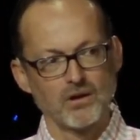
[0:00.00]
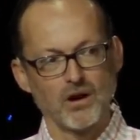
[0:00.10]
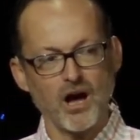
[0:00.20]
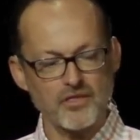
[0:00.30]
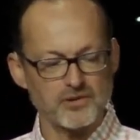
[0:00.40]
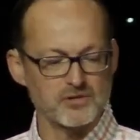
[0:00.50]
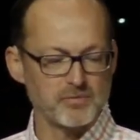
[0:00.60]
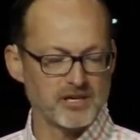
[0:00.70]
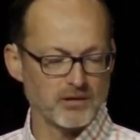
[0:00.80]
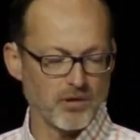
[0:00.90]
Author and
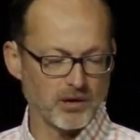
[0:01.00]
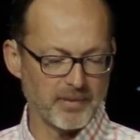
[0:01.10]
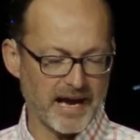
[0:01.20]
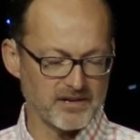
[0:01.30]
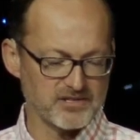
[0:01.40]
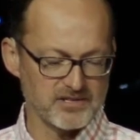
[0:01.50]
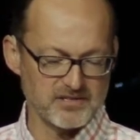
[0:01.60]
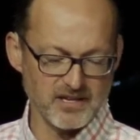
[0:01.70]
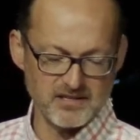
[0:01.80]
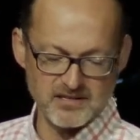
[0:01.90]
speaker Mark Batterson
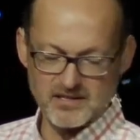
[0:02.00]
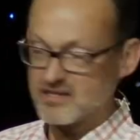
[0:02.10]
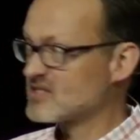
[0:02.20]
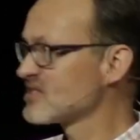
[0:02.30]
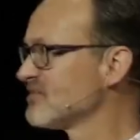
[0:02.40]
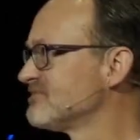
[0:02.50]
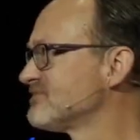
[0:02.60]
says this